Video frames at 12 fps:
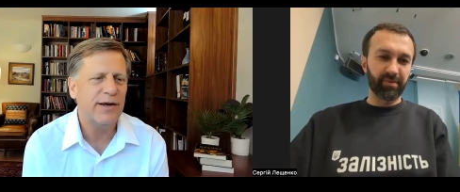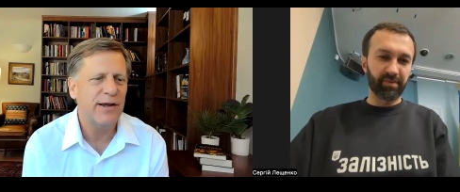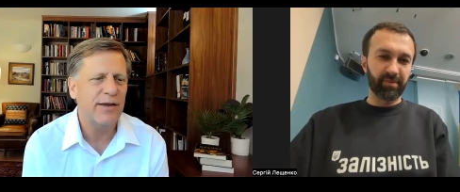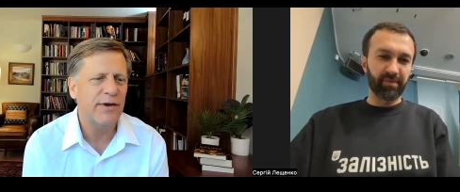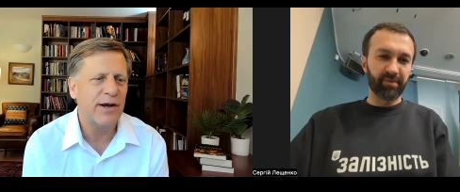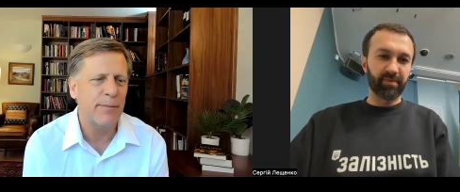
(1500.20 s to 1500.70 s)
Speaker 1: in
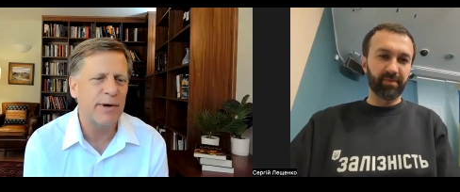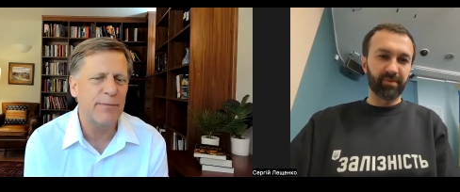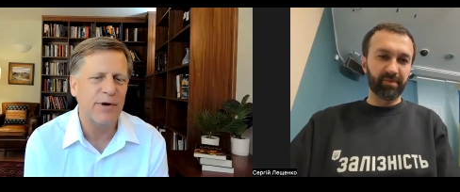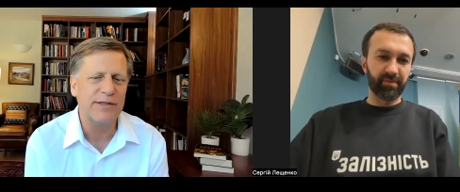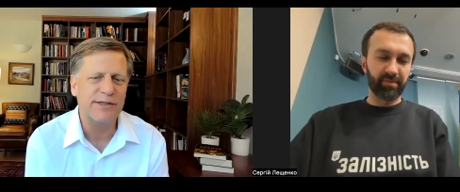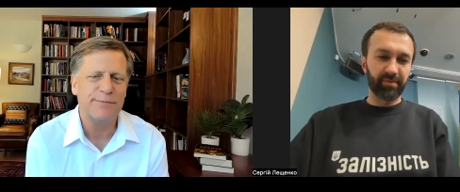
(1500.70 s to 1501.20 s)
the coming
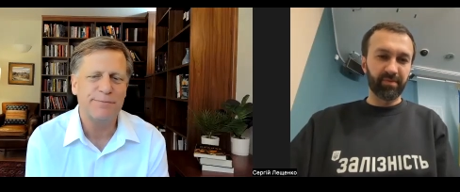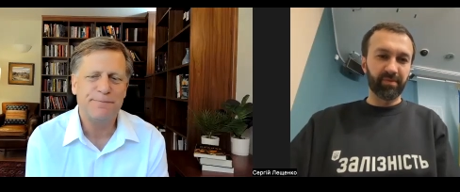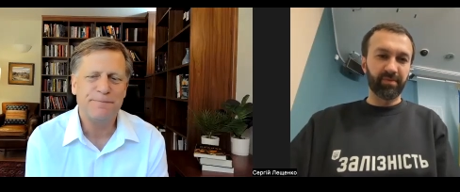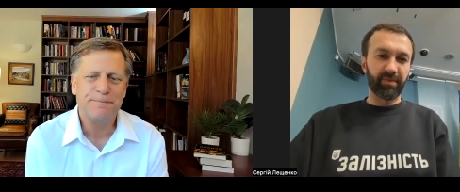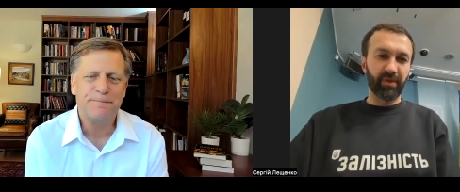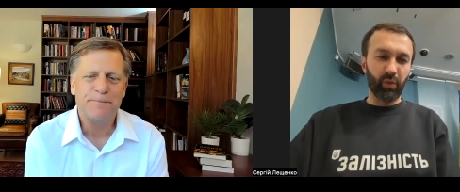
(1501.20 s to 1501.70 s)
months.
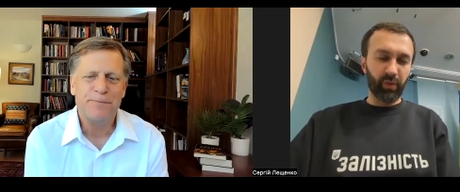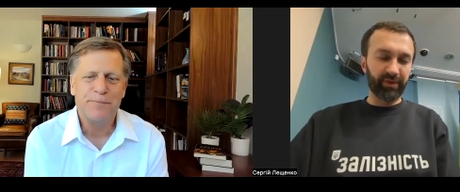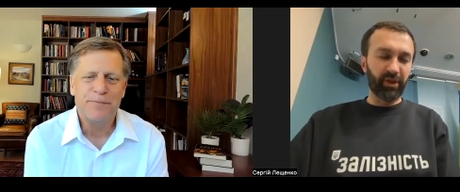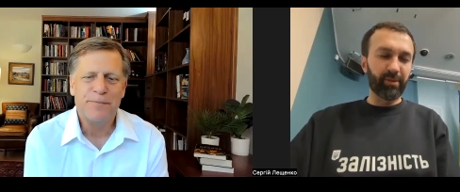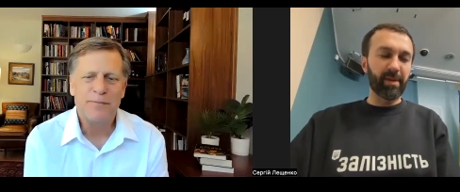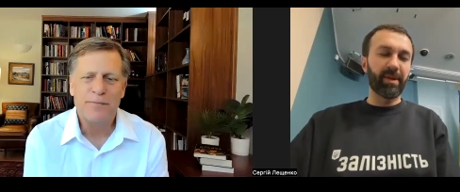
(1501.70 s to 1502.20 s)
Speaker 2: It
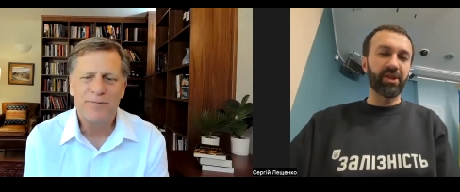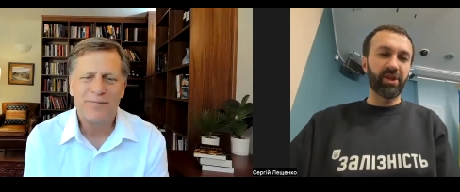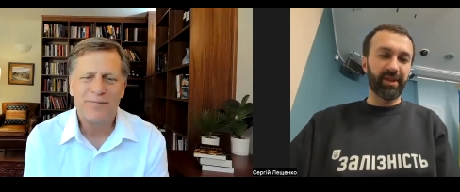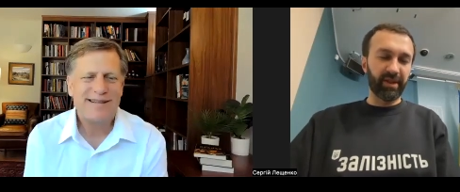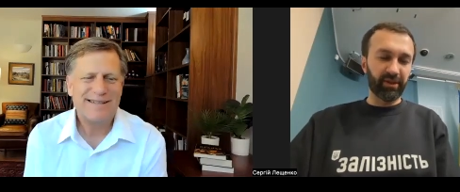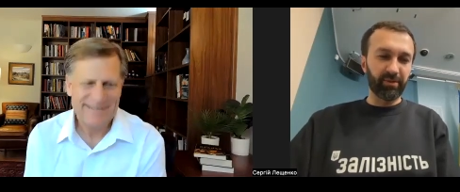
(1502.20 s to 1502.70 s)
was all my
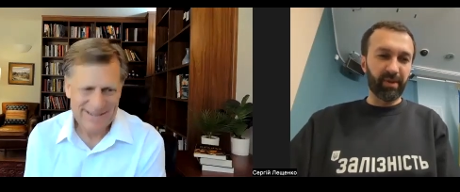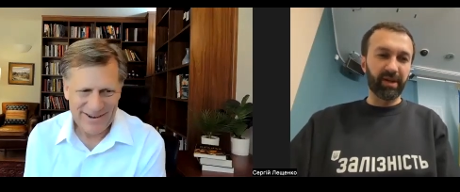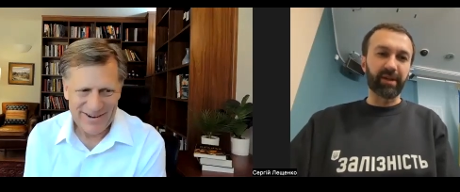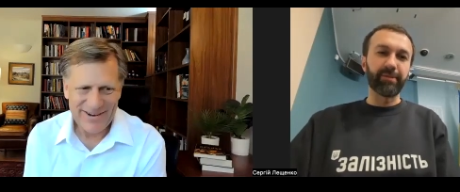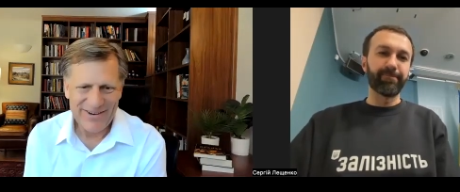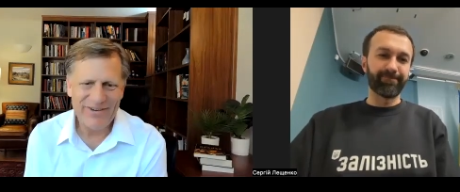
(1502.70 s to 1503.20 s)
pleasure. Thank you,
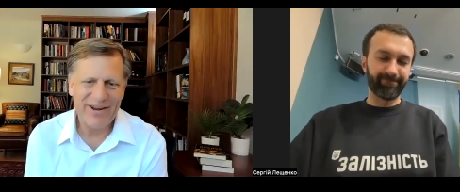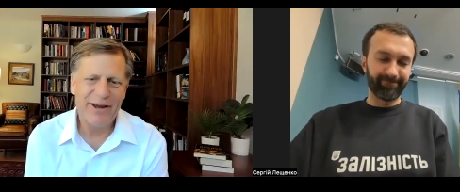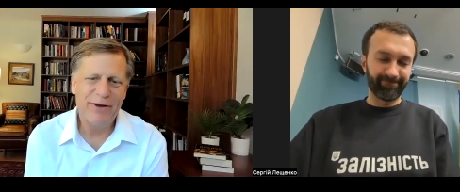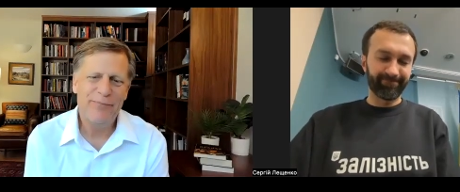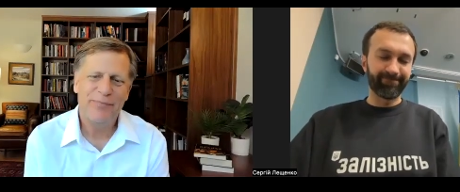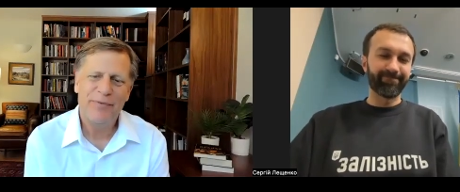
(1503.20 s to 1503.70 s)
Mike.
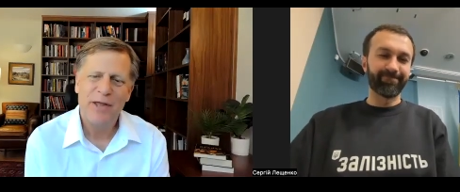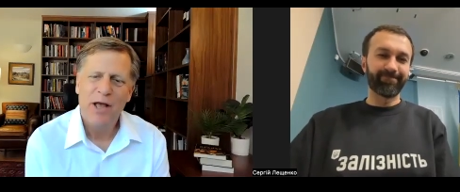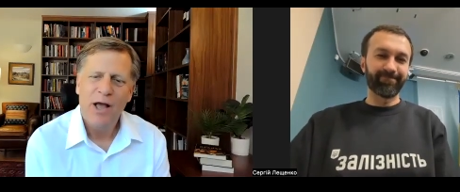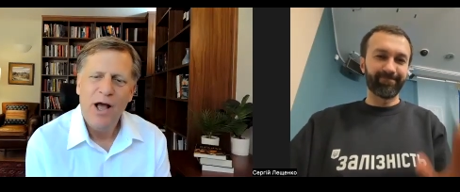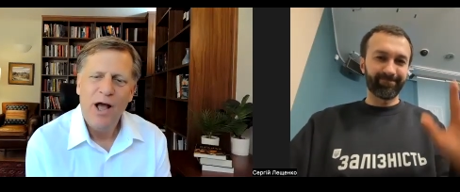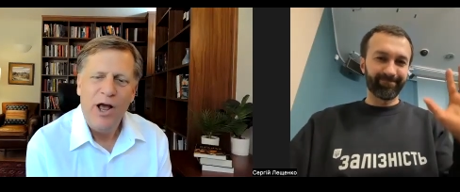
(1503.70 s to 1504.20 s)
Speaker 1: Okay.
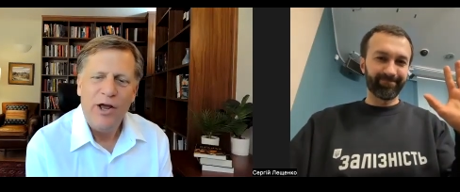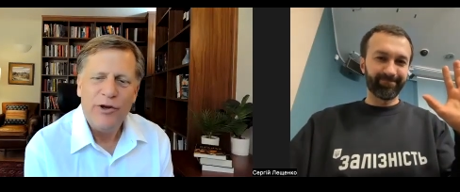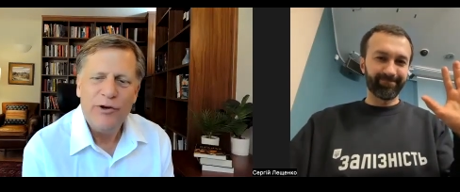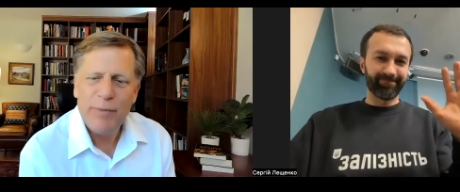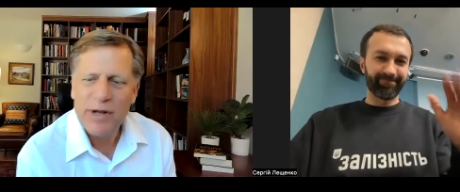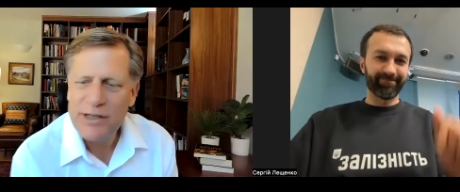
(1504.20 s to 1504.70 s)

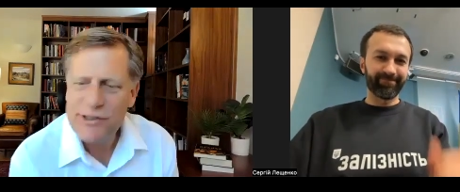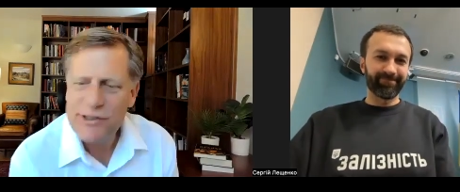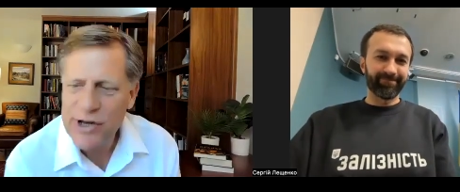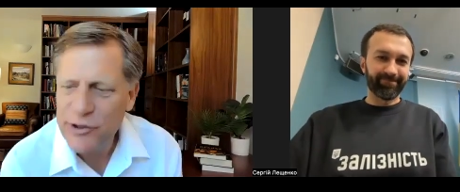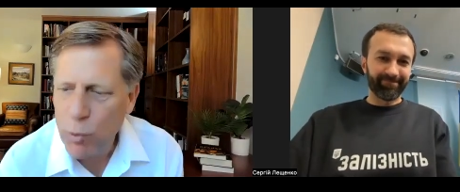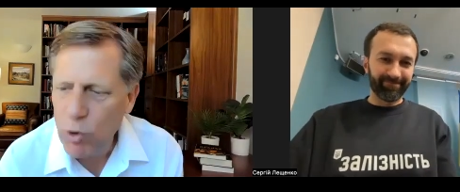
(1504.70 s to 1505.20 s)
You've been listening
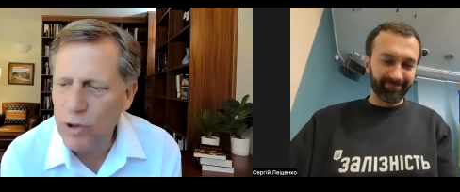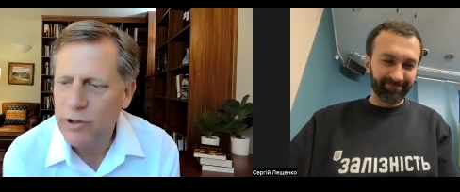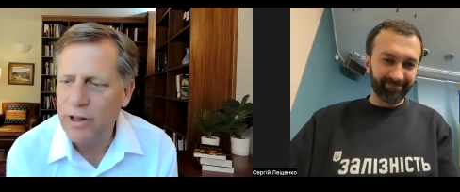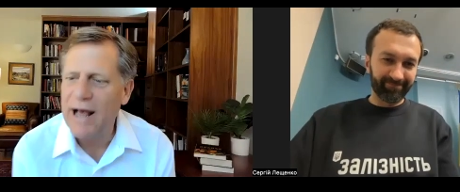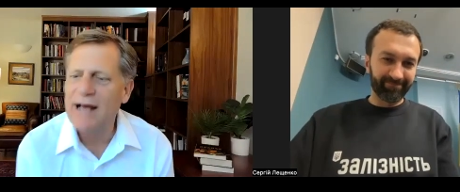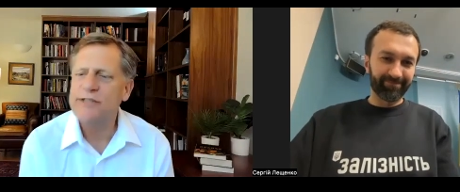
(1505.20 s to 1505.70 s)
to World
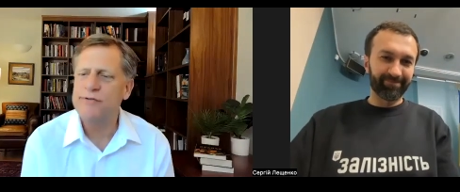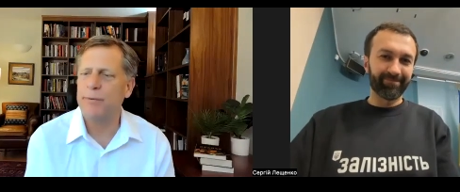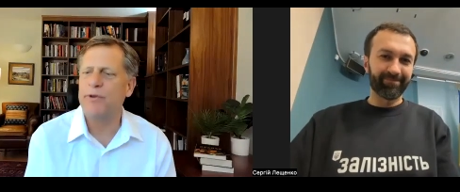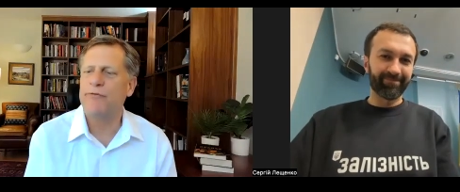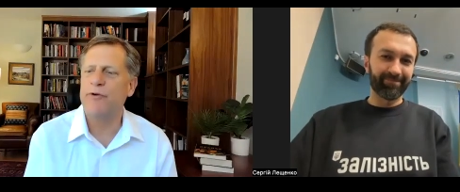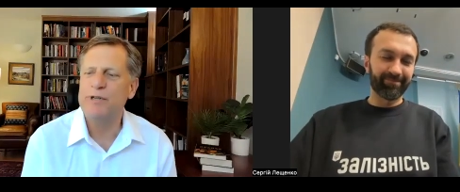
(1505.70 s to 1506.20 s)
Class from the
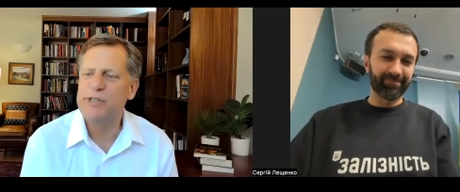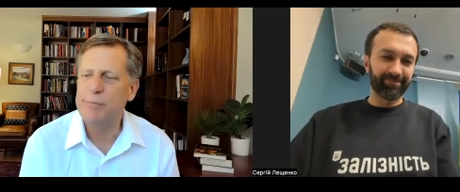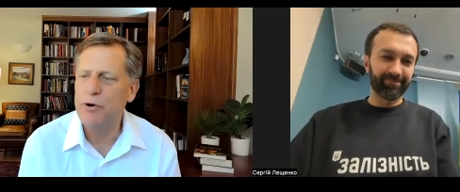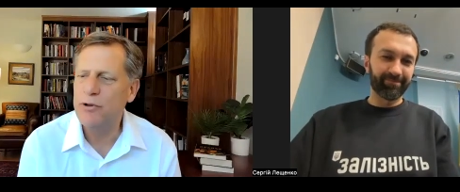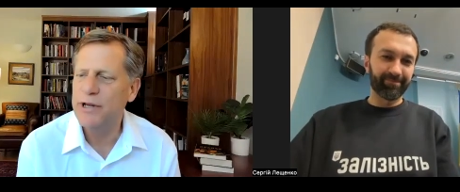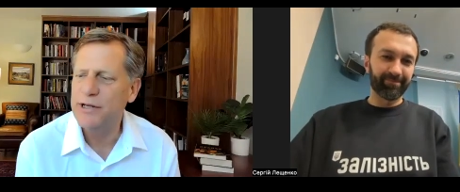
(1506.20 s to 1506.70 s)
Freeman
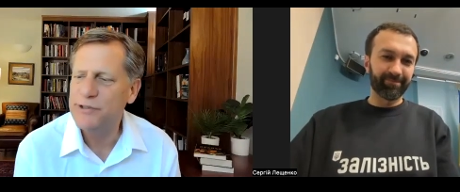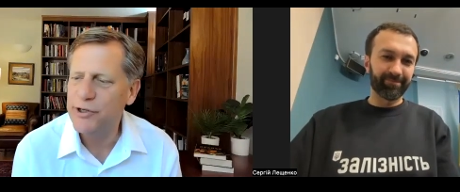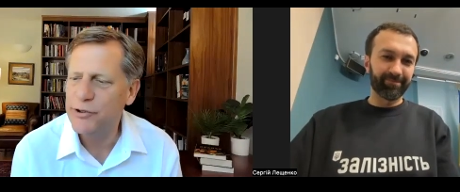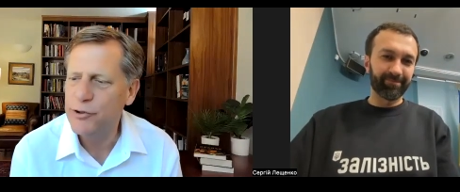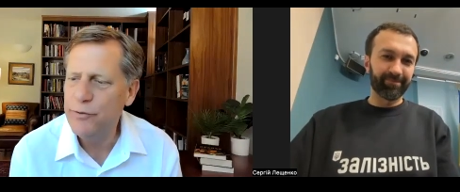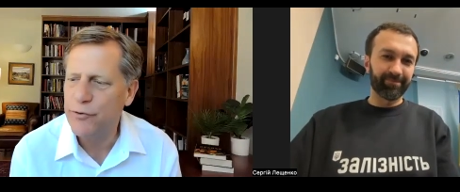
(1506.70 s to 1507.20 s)
Spogli
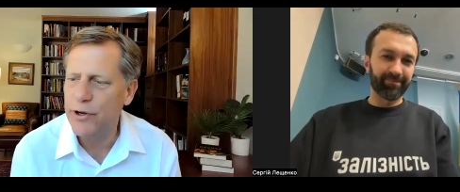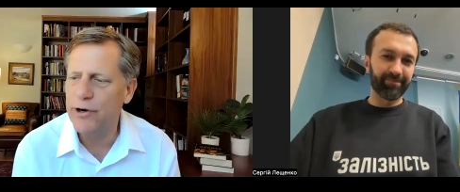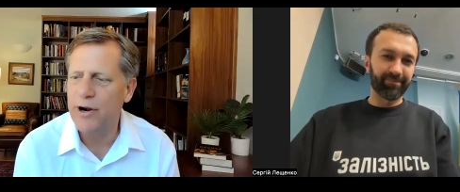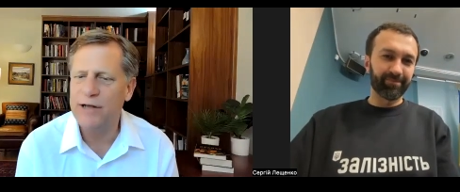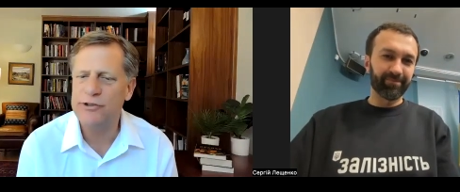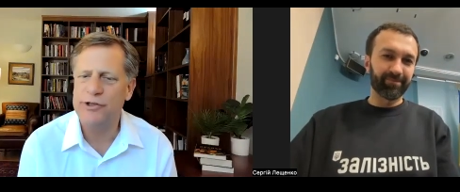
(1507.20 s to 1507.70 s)
Institute for International